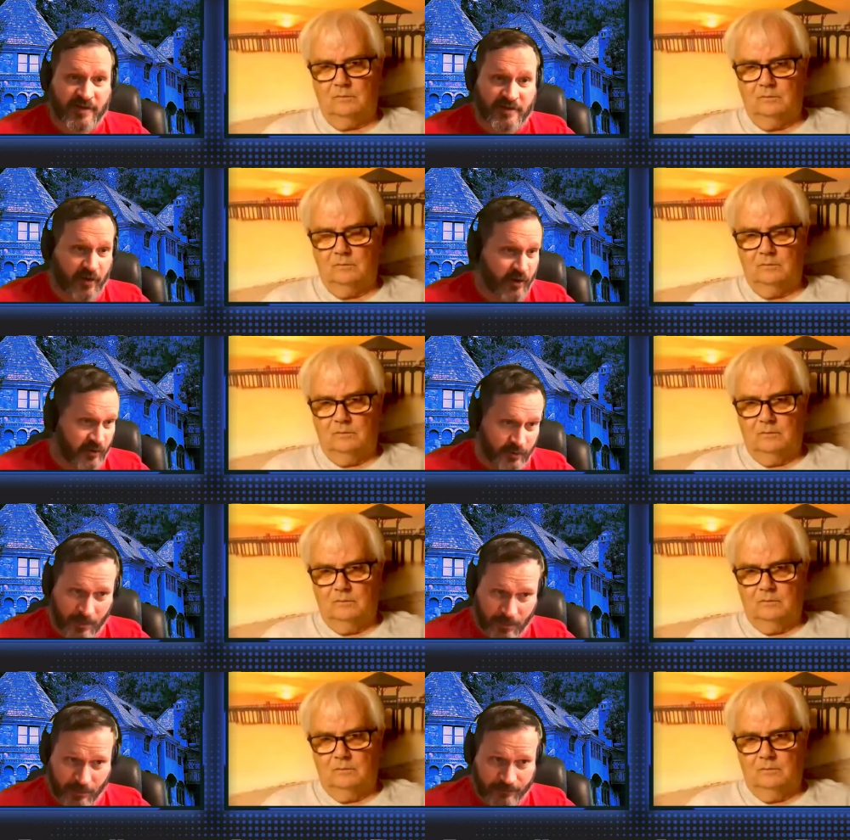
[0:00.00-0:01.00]
Speaker 1: things are, and there are
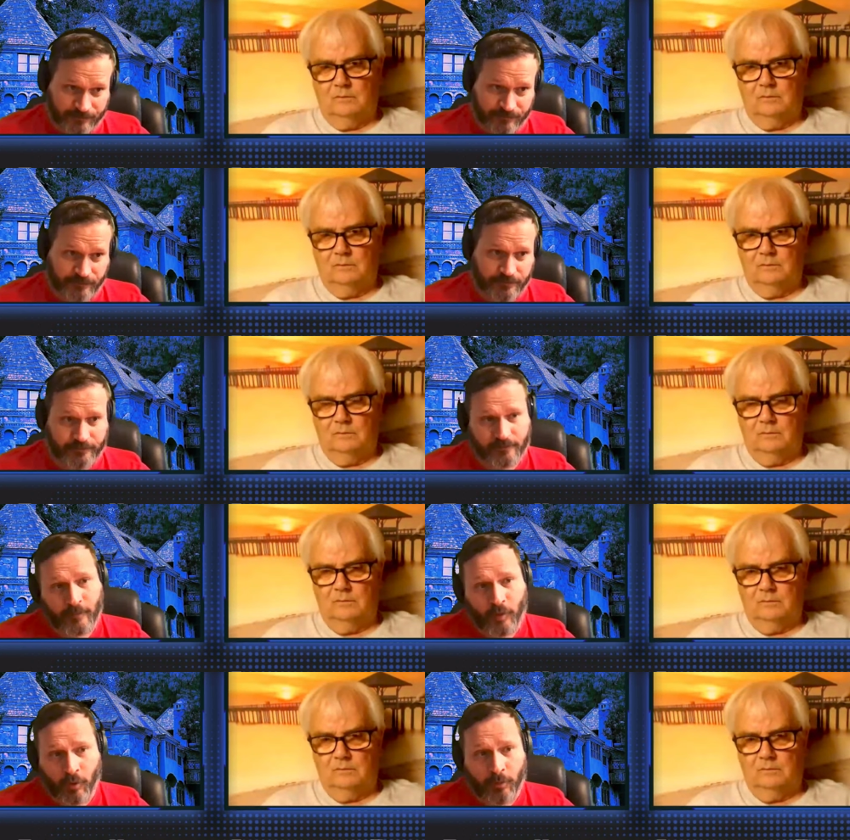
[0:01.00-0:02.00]
people
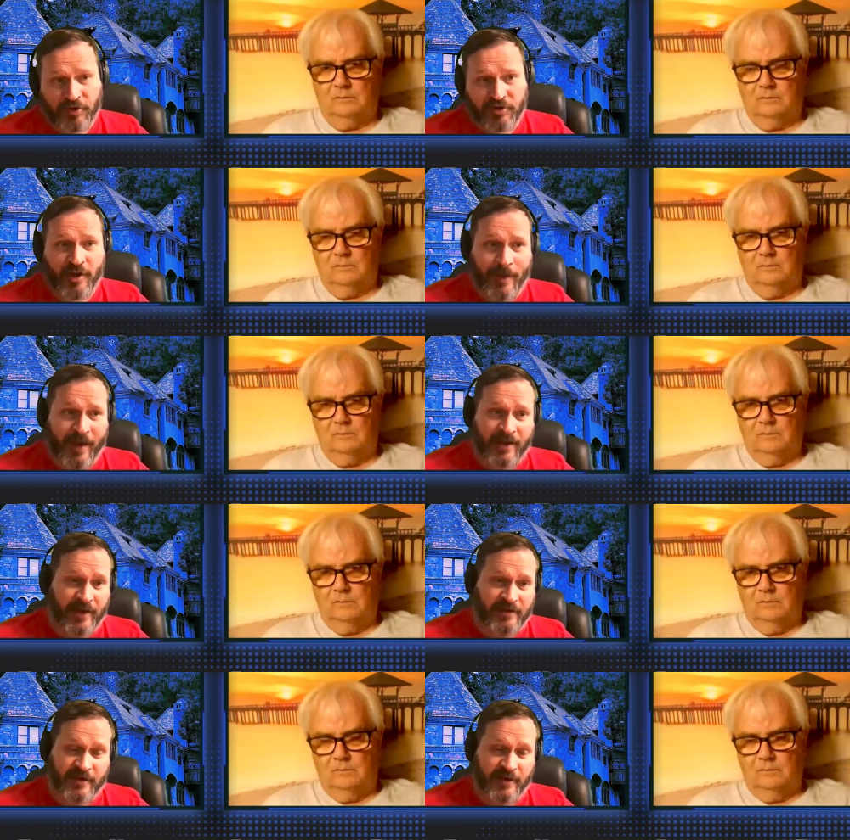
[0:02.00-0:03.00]
who are pushing back
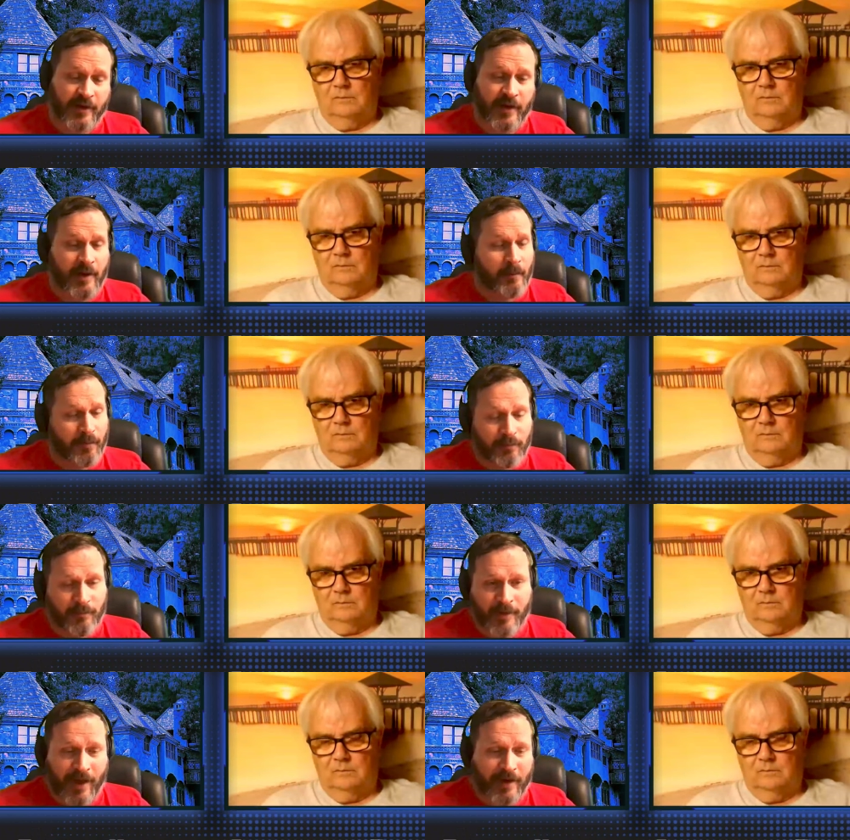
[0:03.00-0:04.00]
against it.
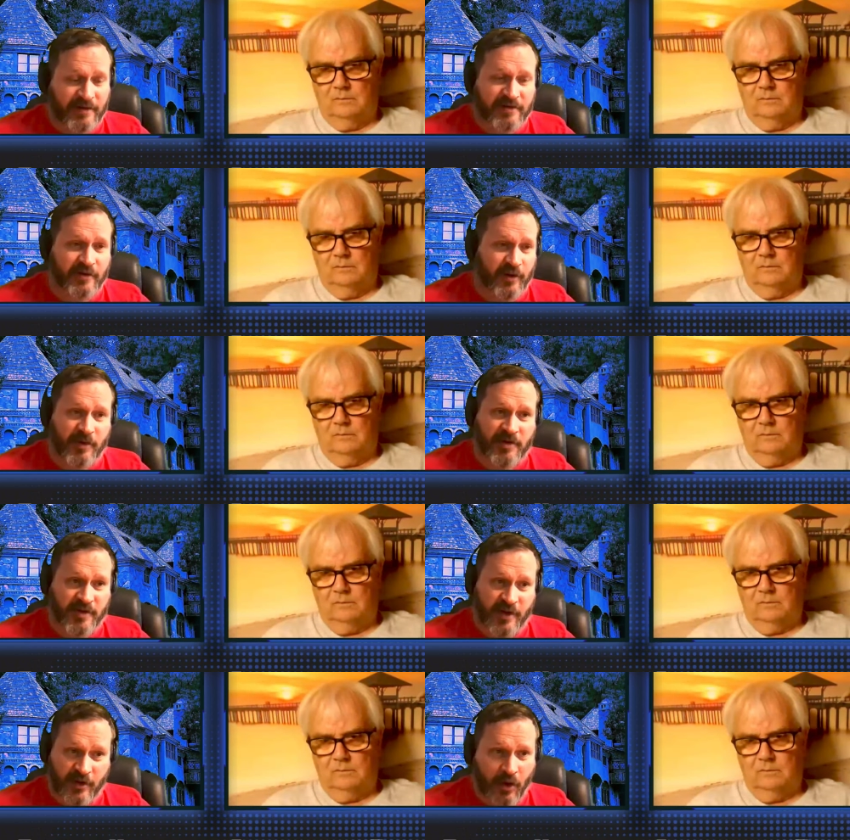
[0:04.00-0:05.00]
Not necessarily because they
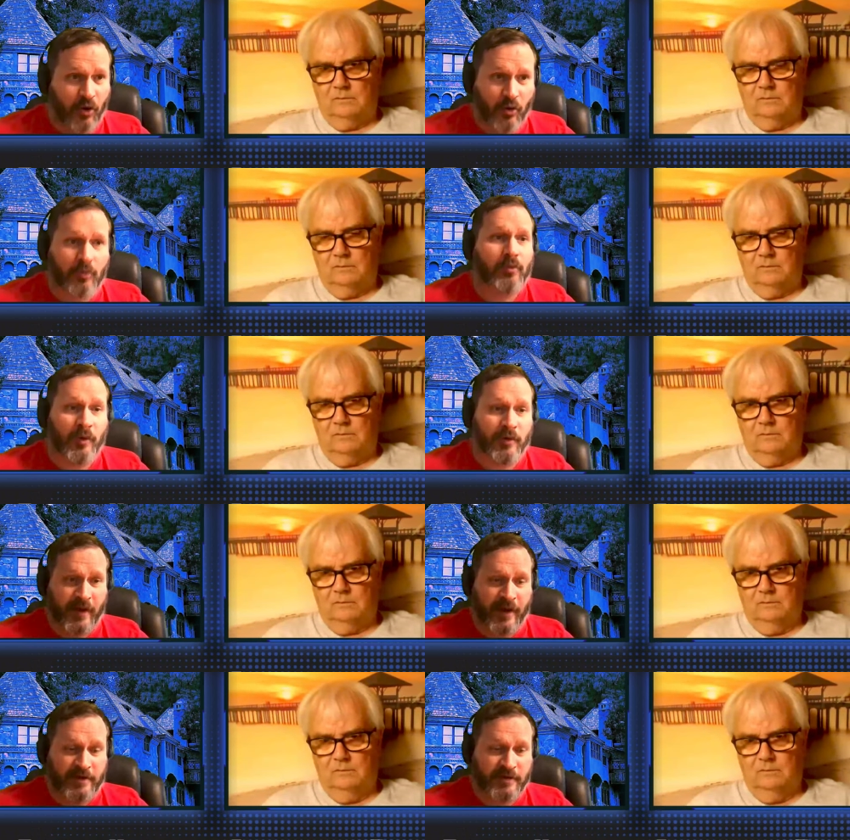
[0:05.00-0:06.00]
know what the
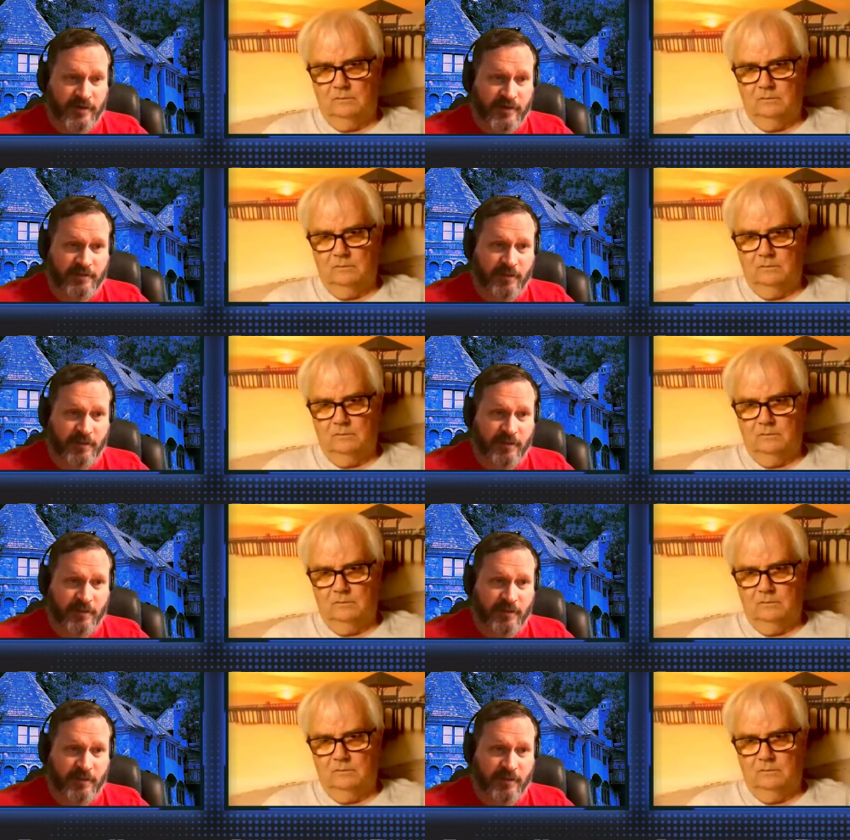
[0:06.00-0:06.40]
answer is,